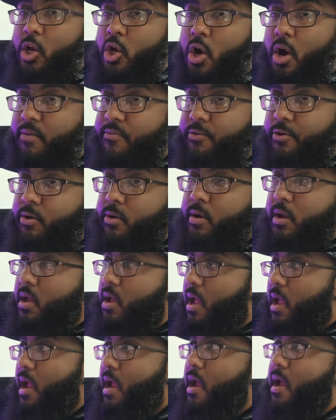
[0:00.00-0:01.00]
cover
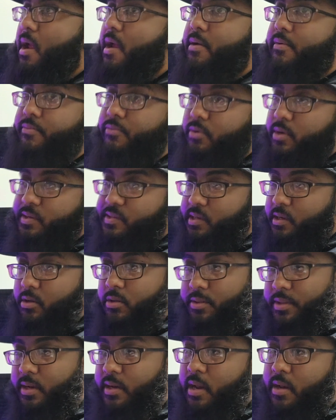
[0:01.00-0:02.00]
every
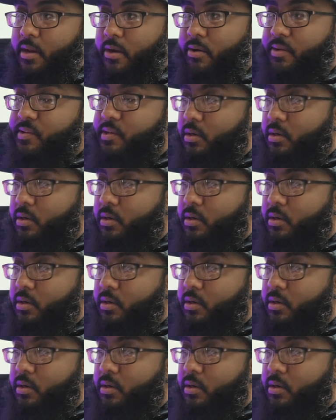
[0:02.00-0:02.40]
single thing that there is to